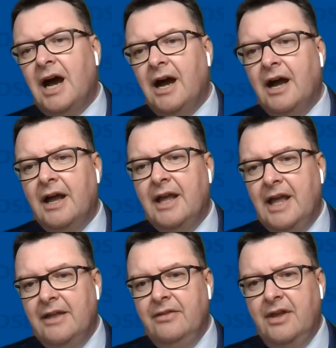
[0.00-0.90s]
Uh,
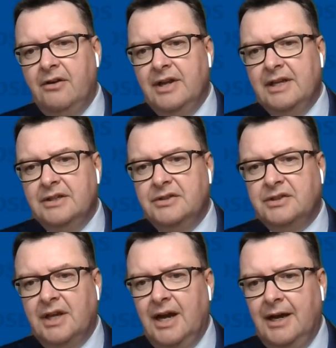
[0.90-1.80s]
there
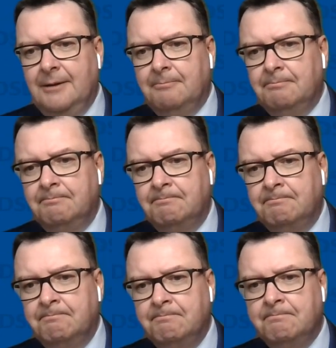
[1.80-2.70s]
is, um,
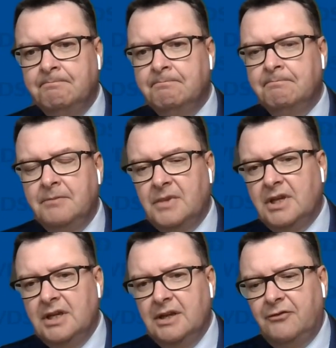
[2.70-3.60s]

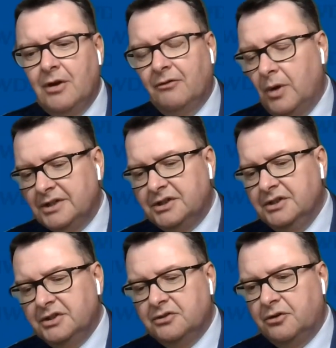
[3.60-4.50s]
if you have
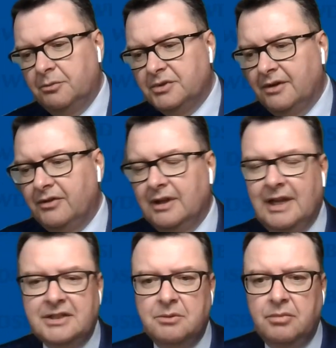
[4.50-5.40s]
questions in terms of the
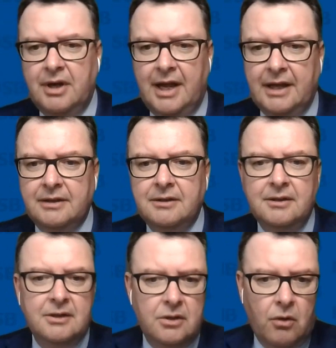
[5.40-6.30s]
lesson plan
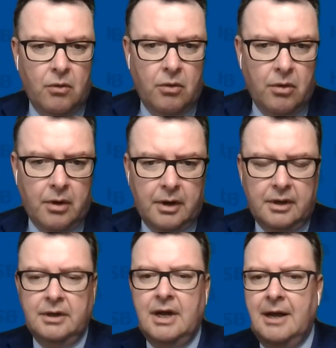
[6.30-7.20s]

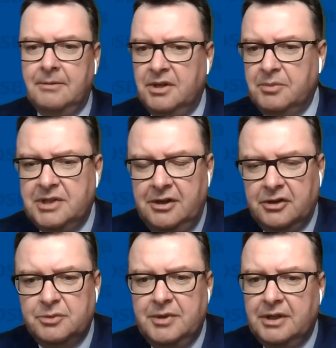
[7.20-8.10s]
or uh, the
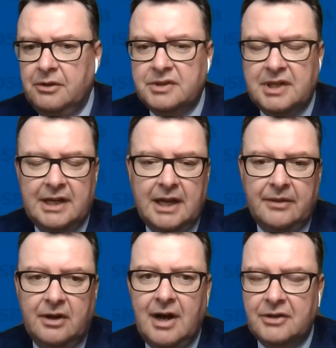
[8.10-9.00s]
materials being used,
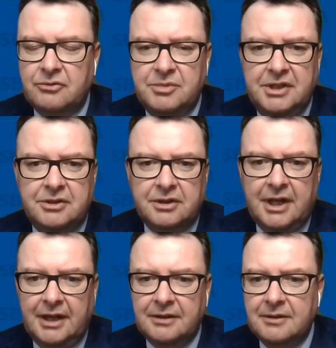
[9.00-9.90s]
again, the classroom teacher
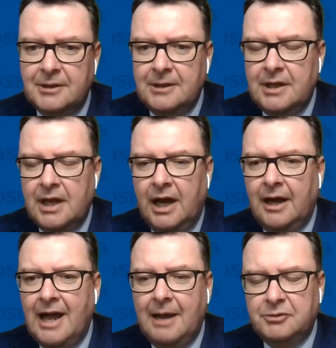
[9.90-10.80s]
can
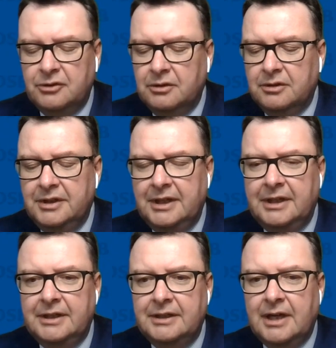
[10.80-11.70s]
uh,
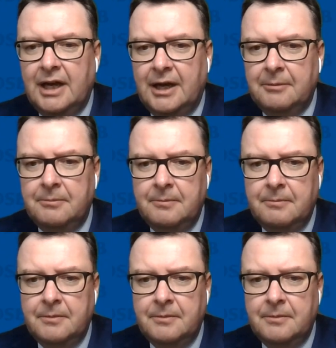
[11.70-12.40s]
absolutely uh,